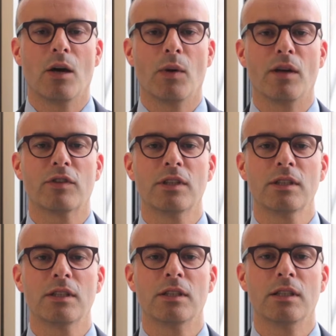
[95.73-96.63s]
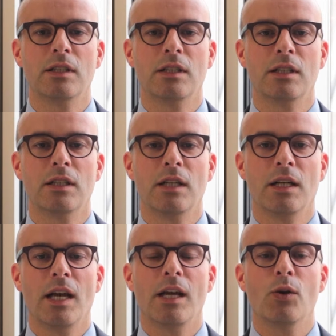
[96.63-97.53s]
However,
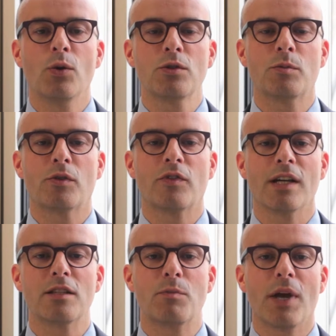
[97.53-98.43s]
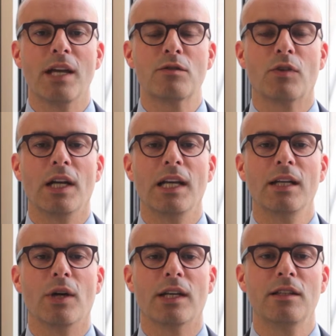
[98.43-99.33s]
it also provides space for
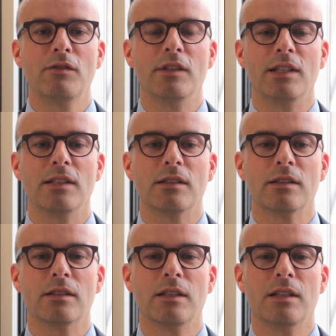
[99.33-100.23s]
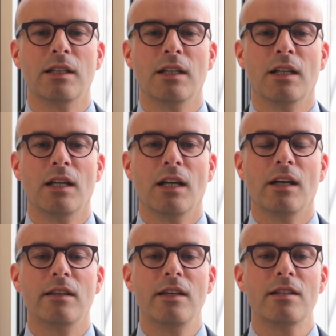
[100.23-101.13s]
illegal activities.
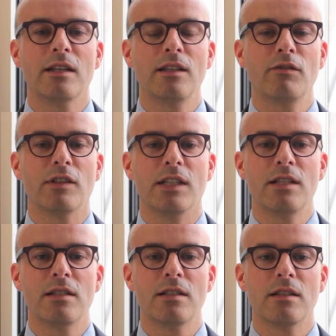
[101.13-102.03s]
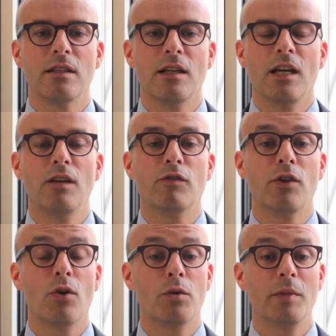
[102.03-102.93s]
And these activities, even
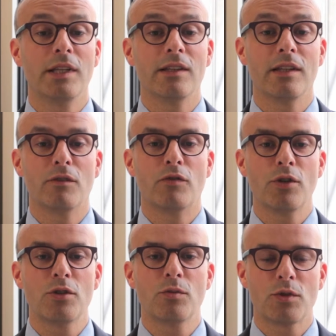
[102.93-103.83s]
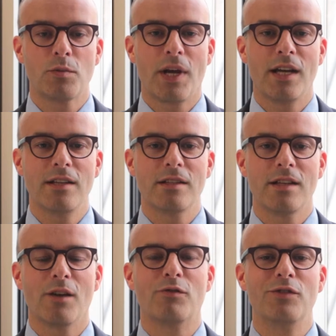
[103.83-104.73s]
though committed in a virtual space,
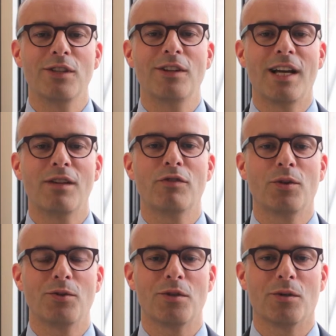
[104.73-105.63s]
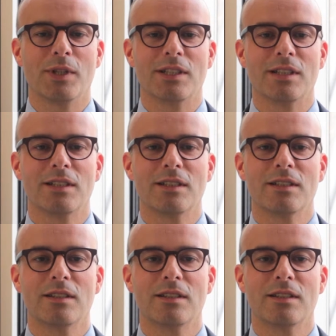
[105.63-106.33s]
have real-life consequences.